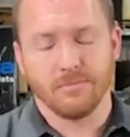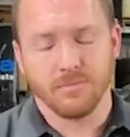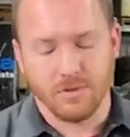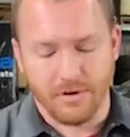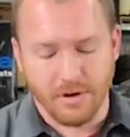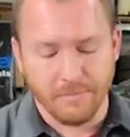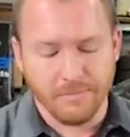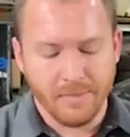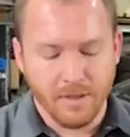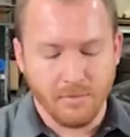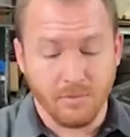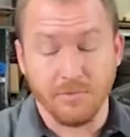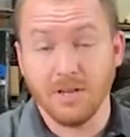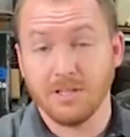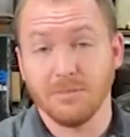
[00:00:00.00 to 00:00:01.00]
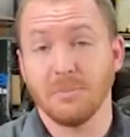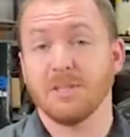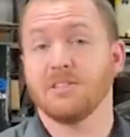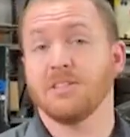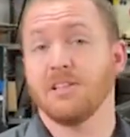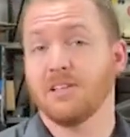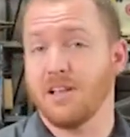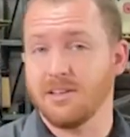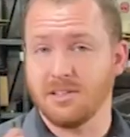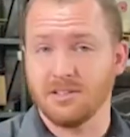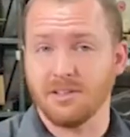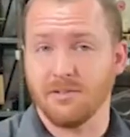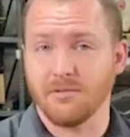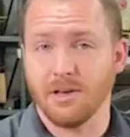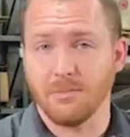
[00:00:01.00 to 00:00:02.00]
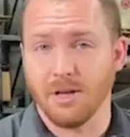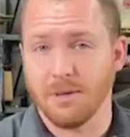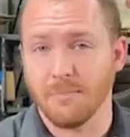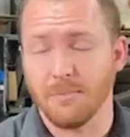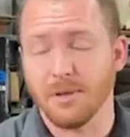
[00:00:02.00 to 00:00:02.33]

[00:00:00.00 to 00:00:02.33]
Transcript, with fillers: Sorry. We've got some NC and ND stuff coming up,